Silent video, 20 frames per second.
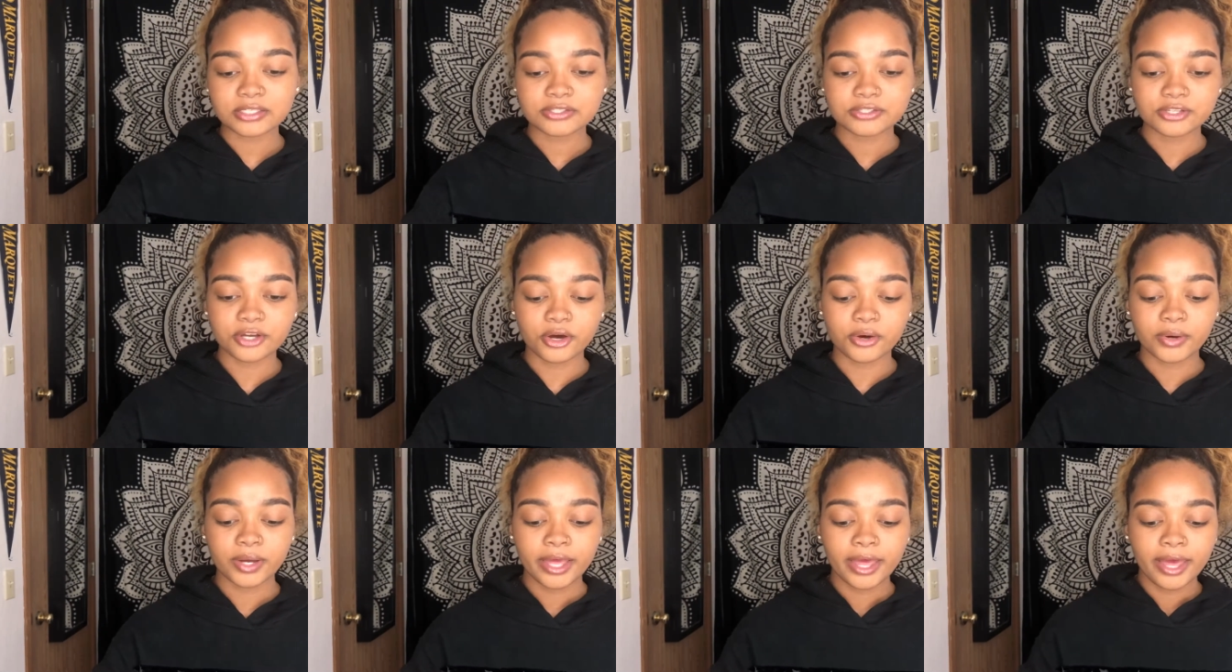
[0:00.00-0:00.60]

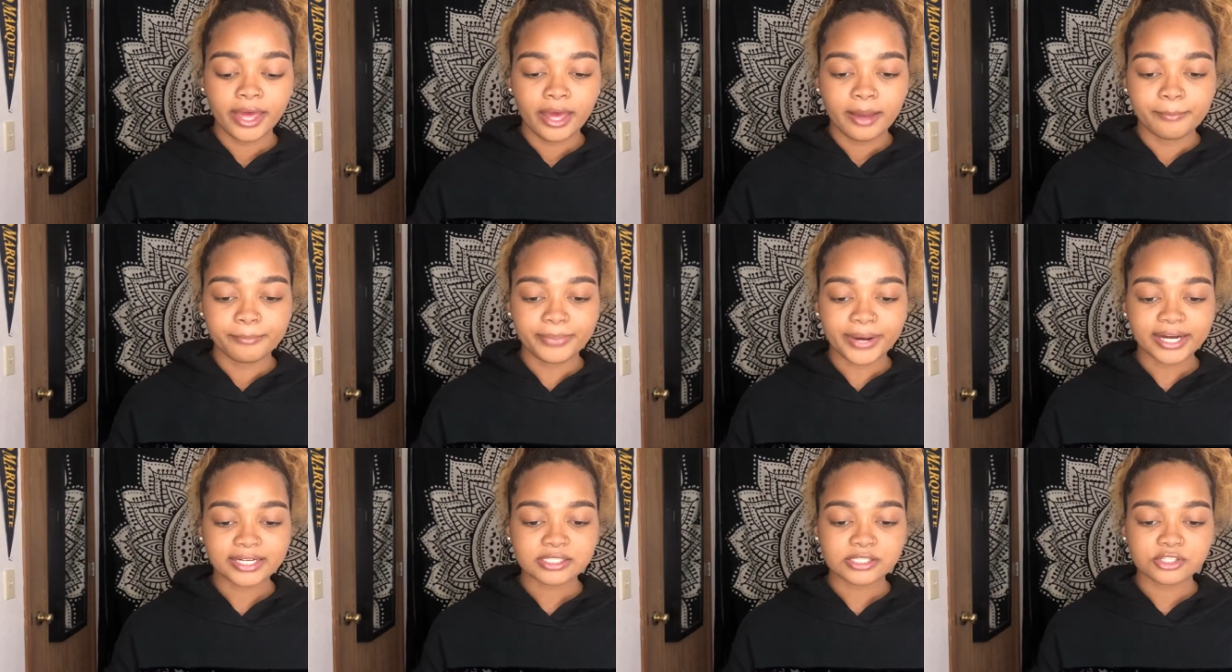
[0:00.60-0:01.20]
So
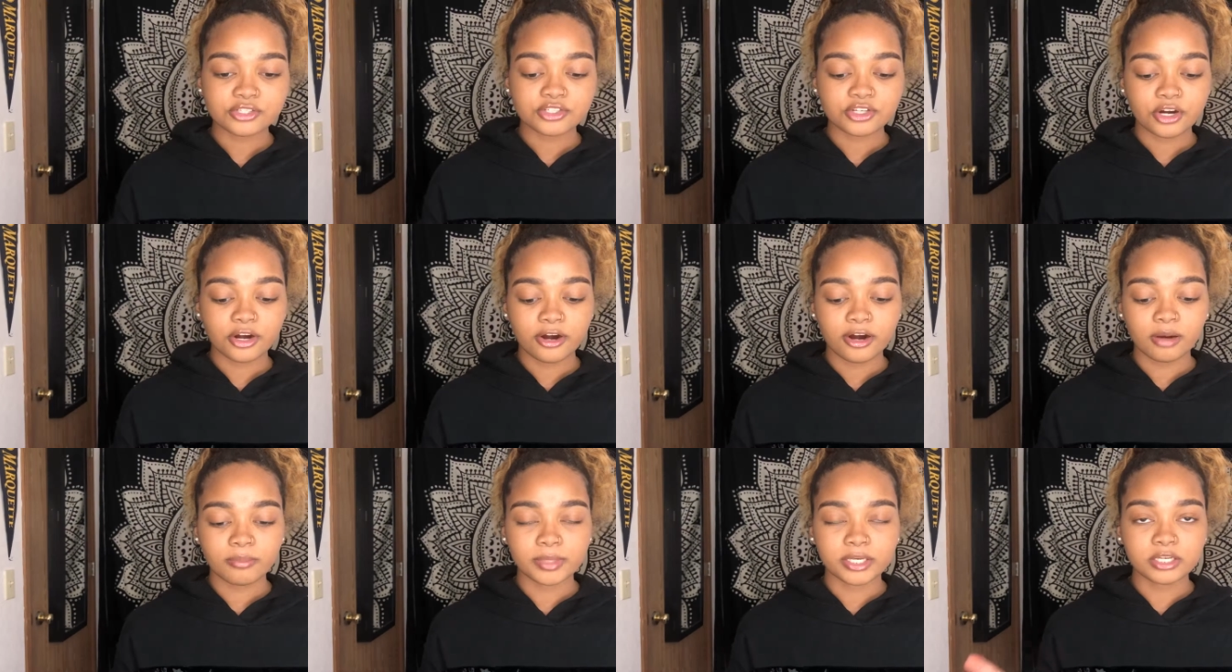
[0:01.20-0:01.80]

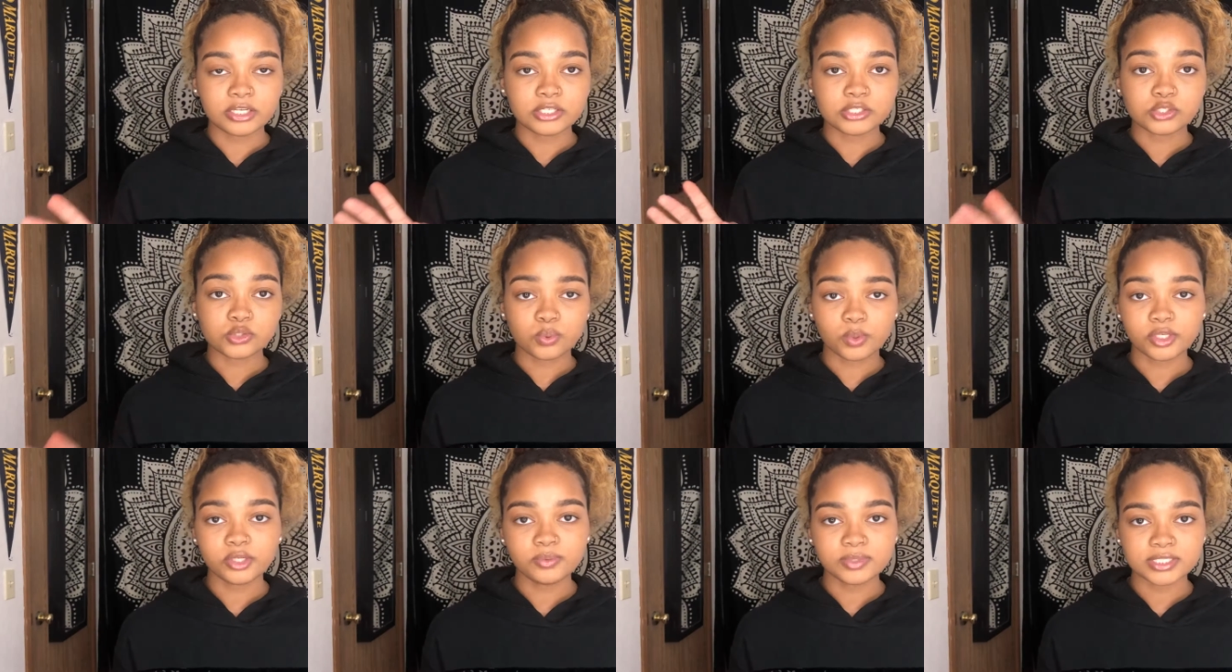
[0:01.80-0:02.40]
Boxycharm is
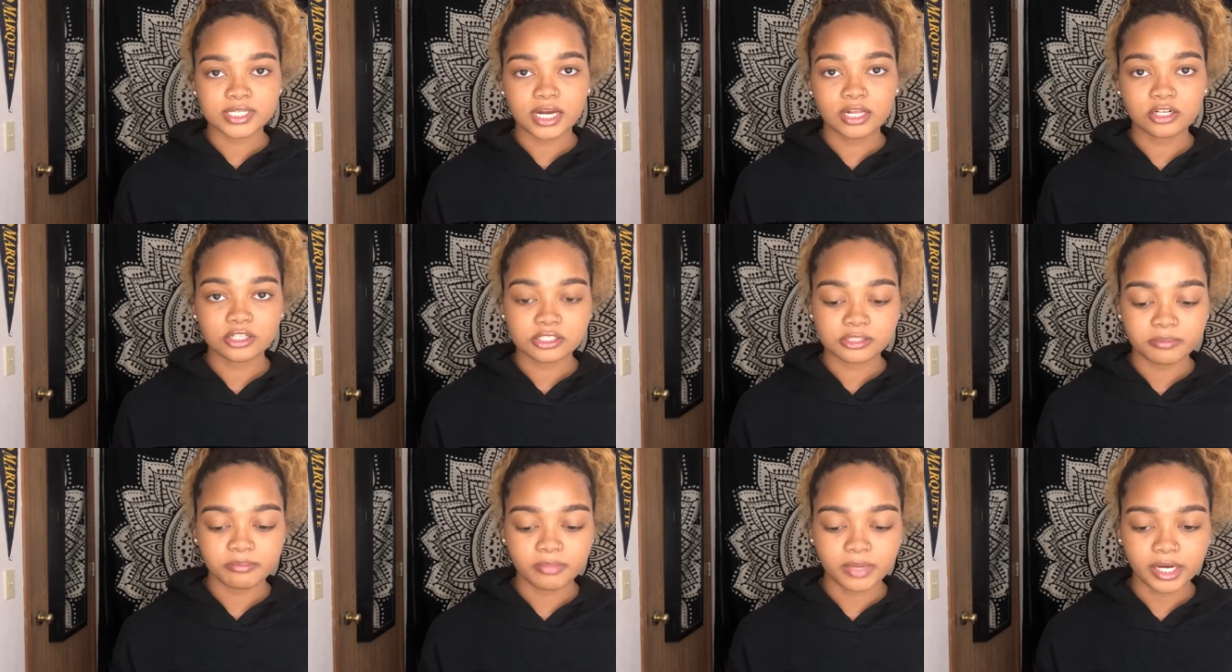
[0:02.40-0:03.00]
$21
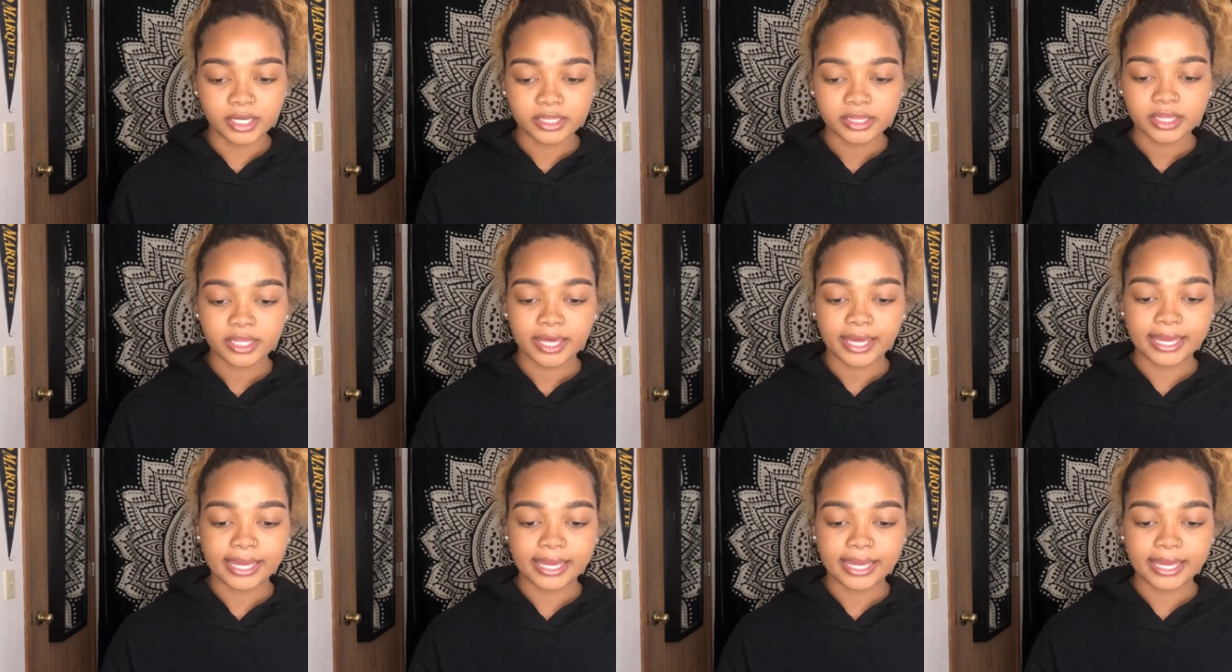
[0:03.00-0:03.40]
a month,